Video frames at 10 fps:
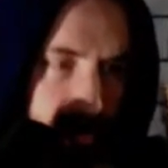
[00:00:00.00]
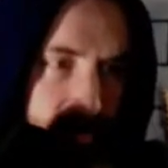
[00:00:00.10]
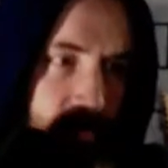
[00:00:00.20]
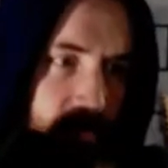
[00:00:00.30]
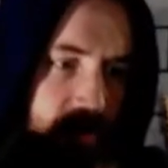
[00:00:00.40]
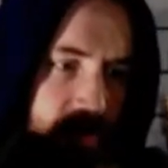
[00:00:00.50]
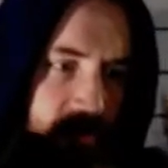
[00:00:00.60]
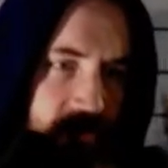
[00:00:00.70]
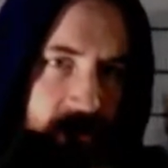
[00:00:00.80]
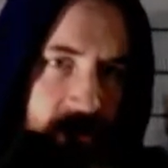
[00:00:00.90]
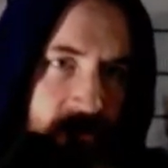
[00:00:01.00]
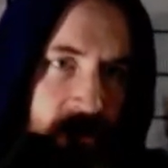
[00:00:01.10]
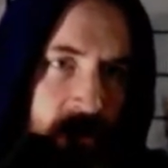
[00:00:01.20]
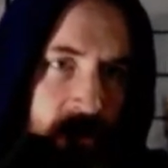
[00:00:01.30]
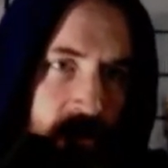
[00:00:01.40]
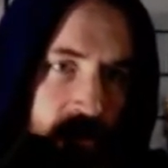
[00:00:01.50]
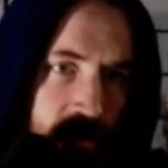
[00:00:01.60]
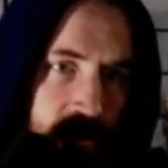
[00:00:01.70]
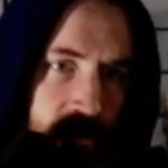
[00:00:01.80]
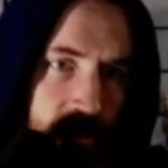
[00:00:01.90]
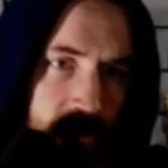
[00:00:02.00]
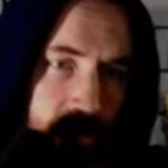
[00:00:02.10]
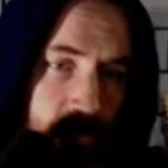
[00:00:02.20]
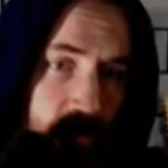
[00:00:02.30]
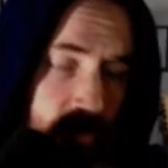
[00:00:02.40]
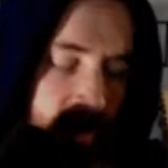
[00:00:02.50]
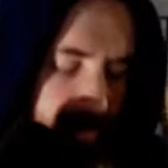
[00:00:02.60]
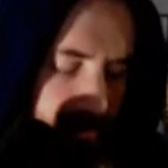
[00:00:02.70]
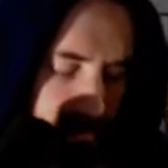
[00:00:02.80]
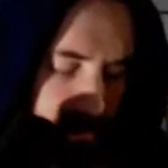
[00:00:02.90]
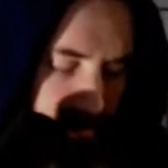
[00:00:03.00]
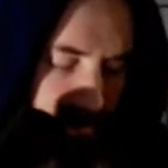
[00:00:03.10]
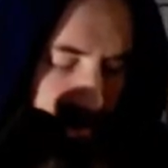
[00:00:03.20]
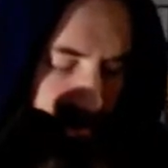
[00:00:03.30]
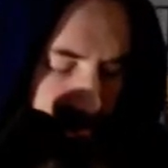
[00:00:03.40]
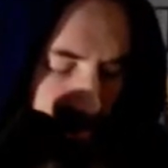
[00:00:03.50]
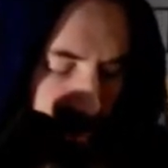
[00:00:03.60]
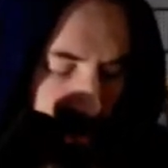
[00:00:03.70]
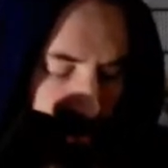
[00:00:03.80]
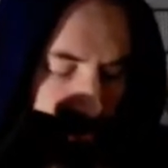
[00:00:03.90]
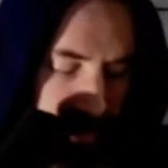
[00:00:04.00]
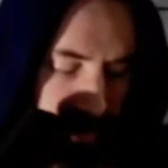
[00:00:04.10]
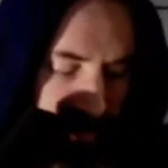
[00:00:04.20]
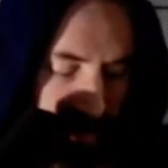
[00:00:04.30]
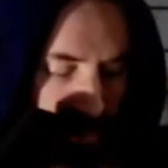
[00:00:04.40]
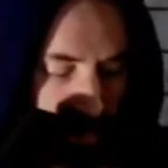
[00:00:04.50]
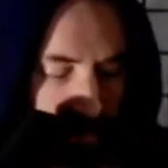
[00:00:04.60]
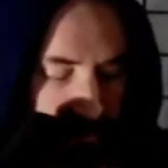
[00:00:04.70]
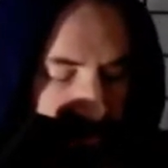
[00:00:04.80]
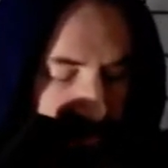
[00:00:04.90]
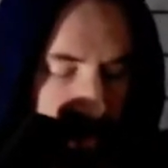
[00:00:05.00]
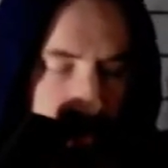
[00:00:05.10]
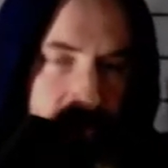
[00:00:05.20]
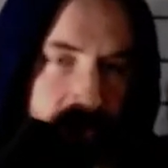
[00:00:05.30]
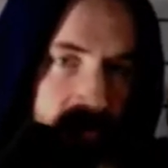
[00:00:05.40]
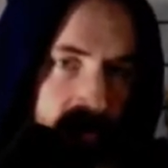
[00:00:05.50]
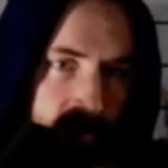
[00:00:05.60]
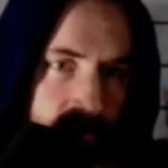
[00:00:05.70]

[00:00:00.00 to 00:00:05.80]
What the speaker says: So if a sheet says, or a piece that says it requires a C minor 7,